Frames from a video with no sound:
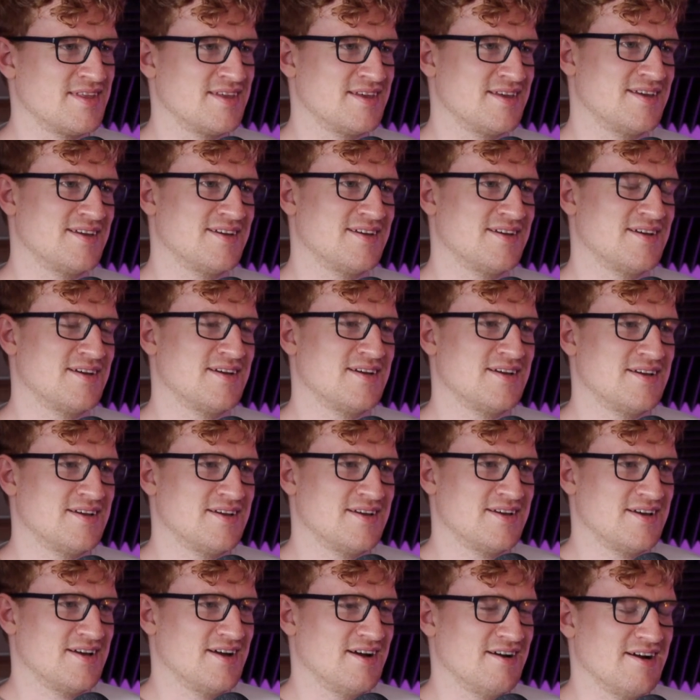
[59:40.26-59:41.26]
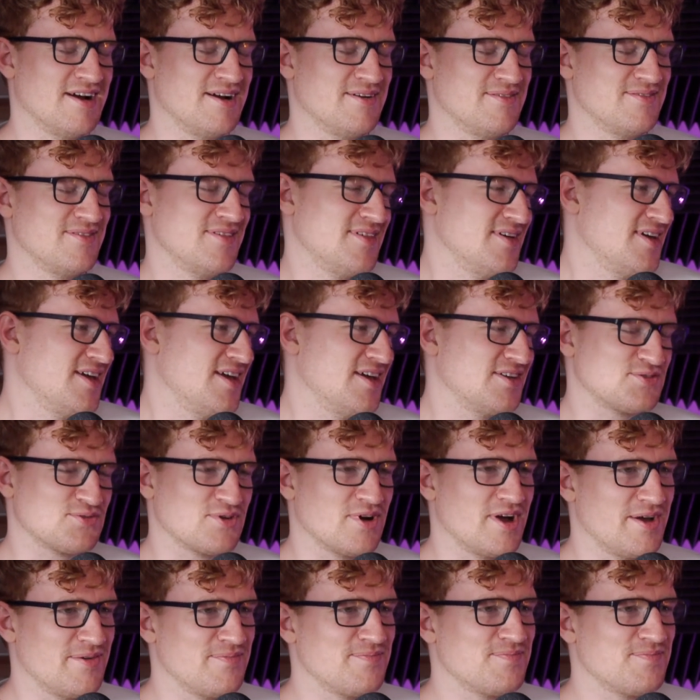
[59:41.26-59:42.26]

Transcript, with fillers: Right. about the about right. the he is right.